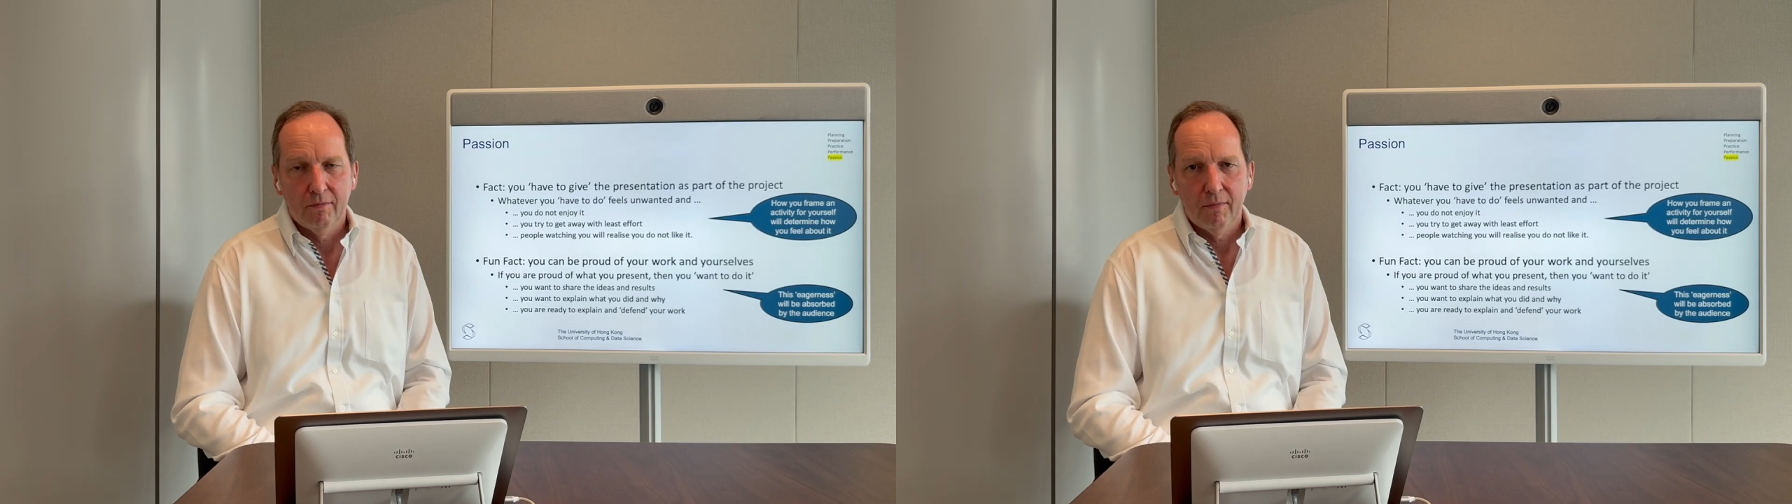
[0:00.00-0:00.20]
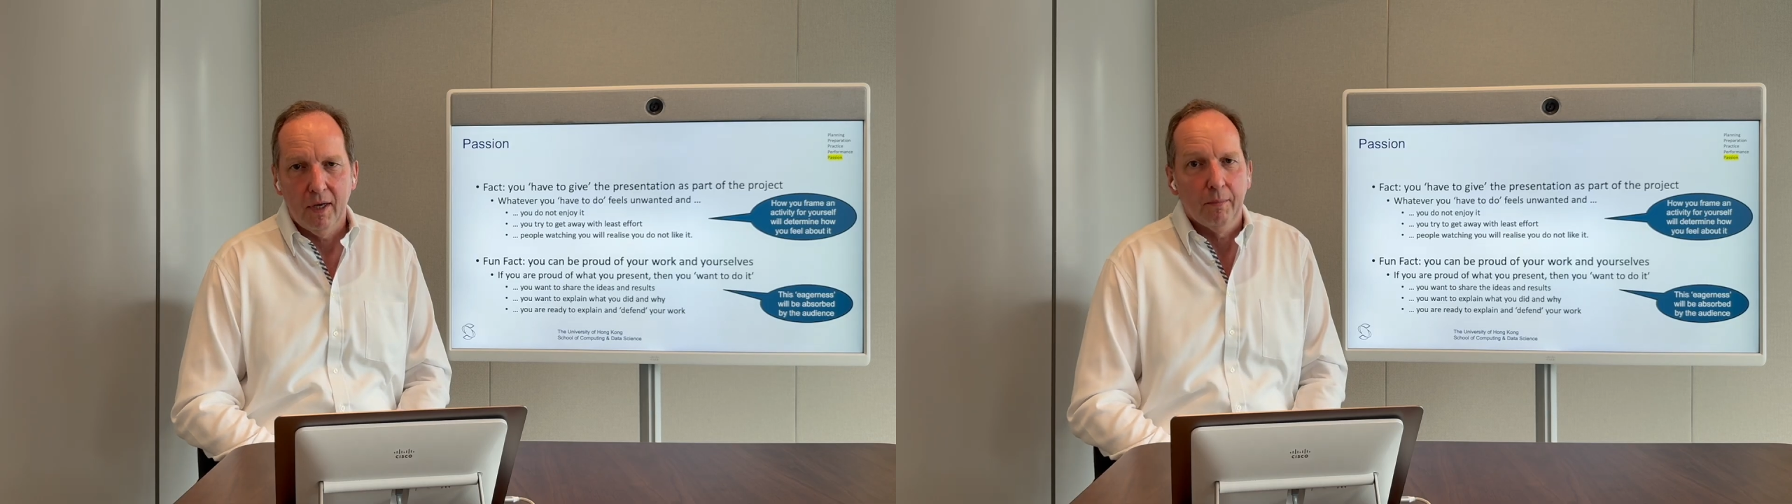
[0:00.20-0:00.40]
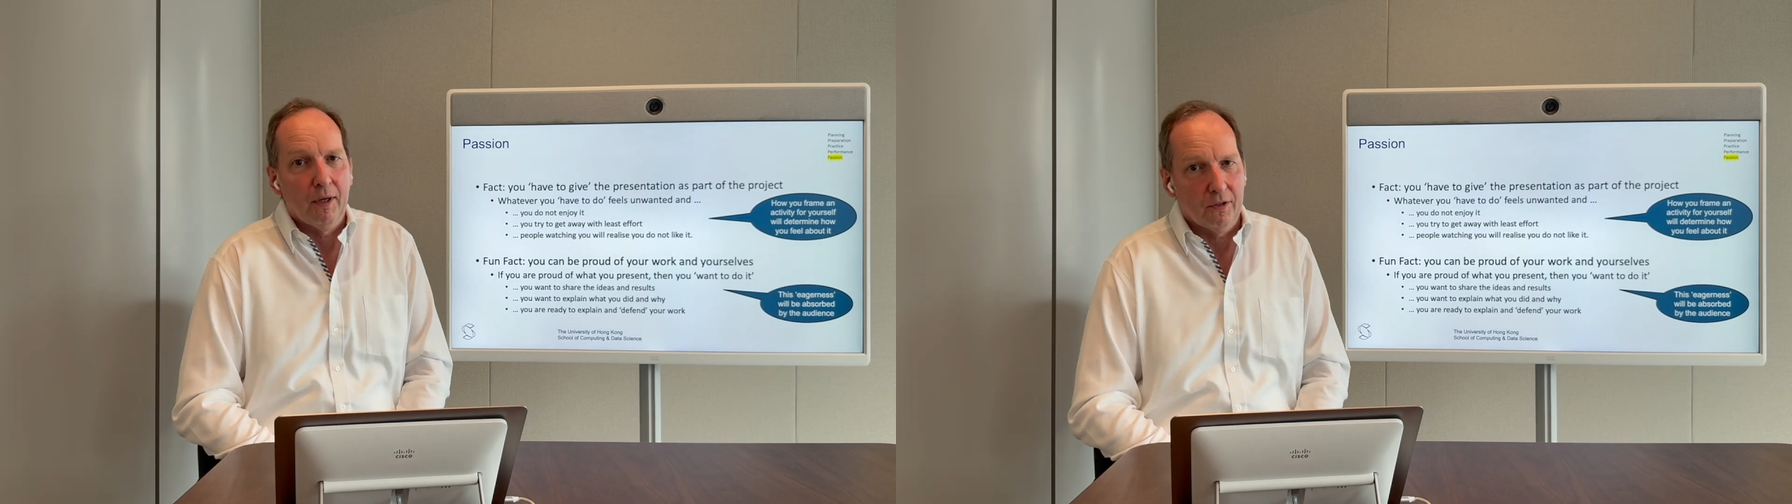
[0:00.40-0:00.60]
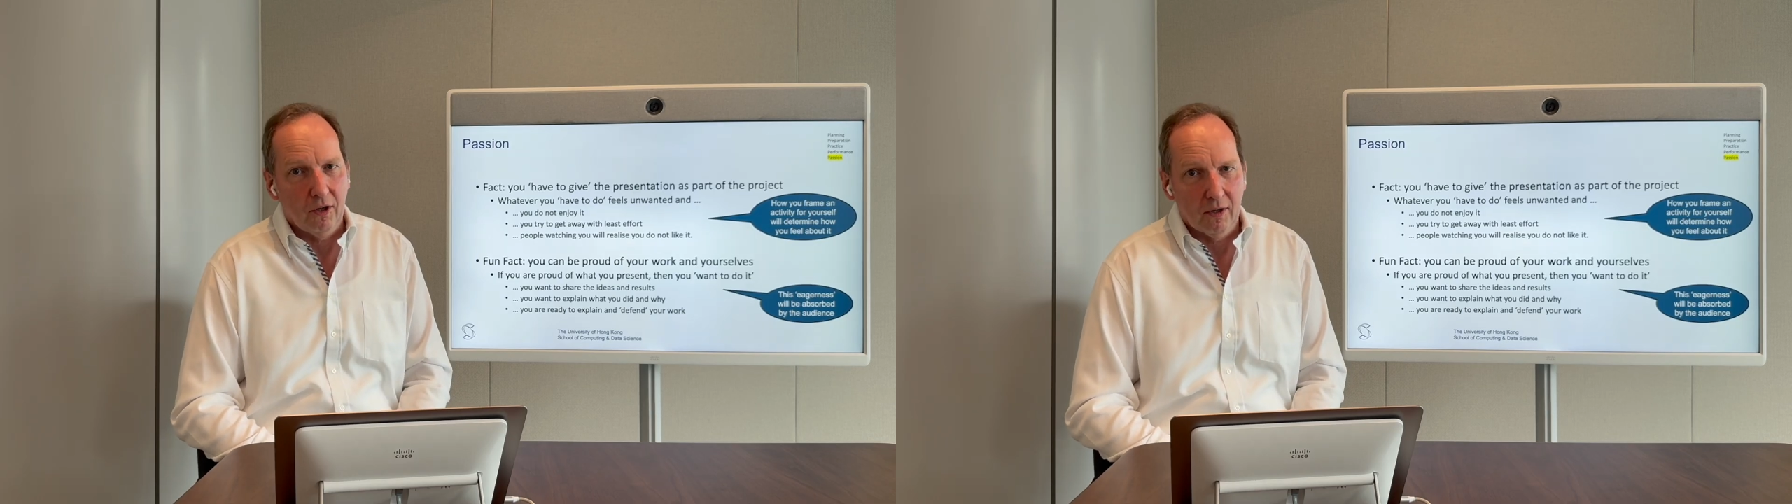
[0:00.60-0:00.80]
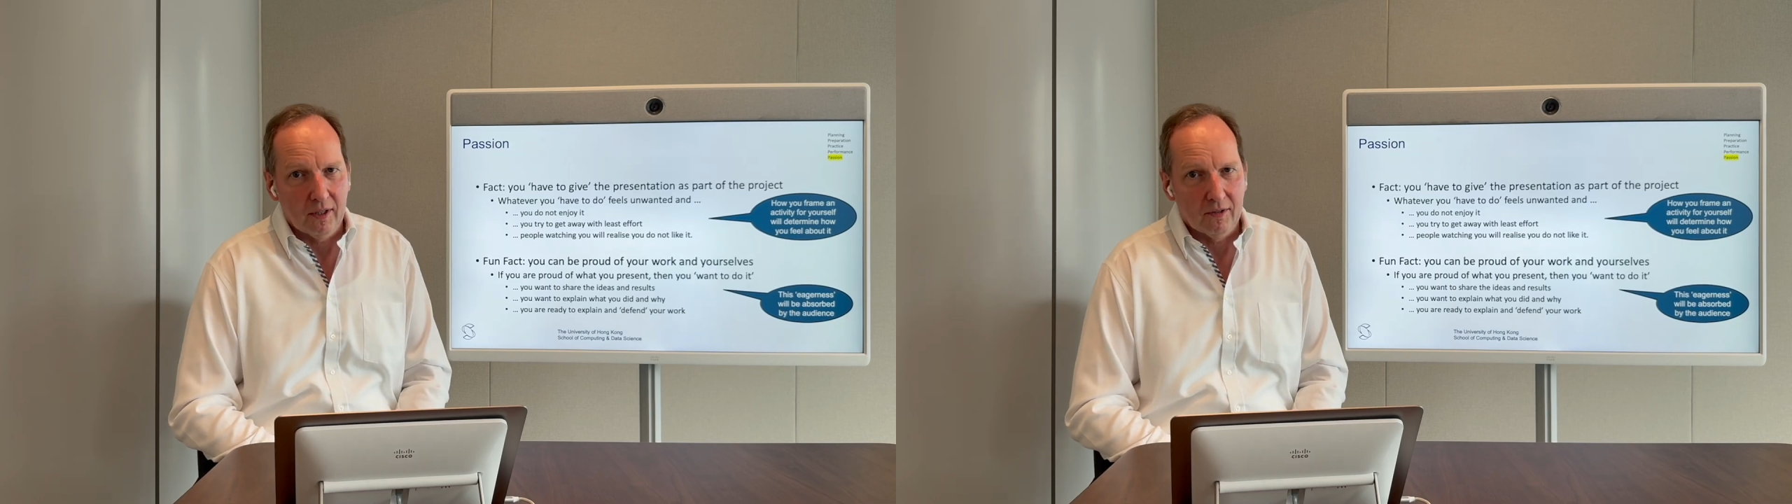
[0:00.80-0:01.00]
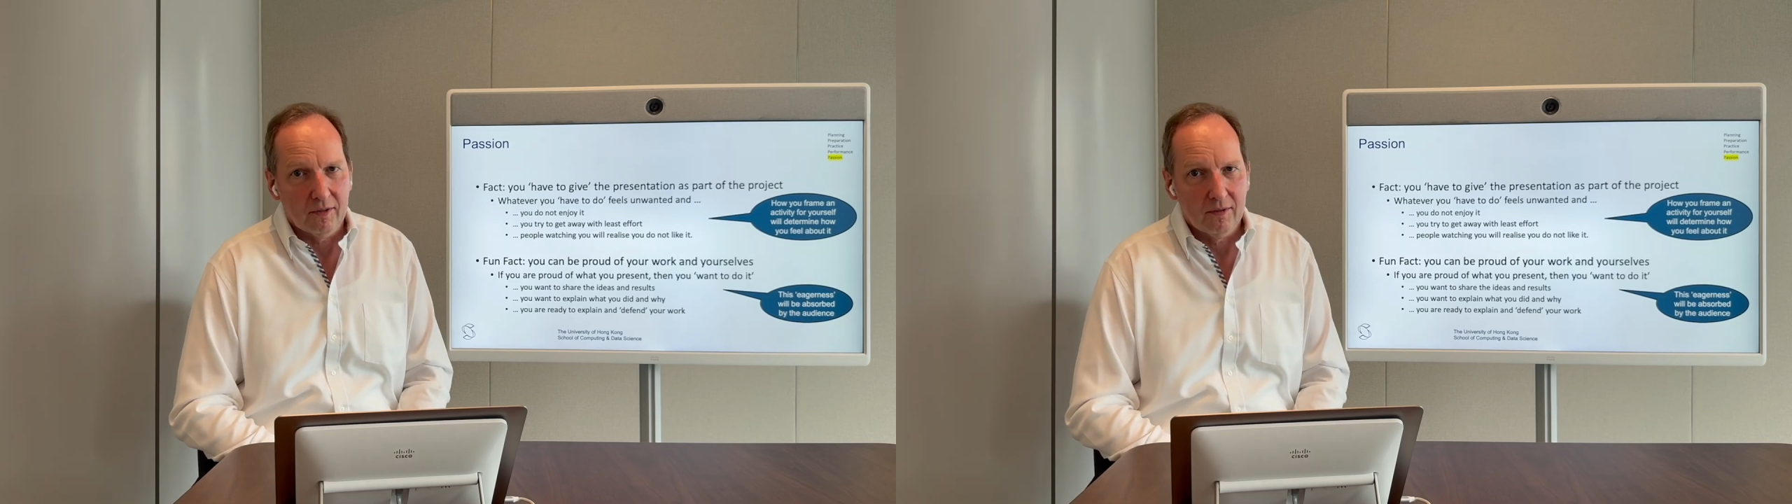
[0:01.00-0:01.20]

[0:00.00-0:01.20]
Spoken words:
about all this.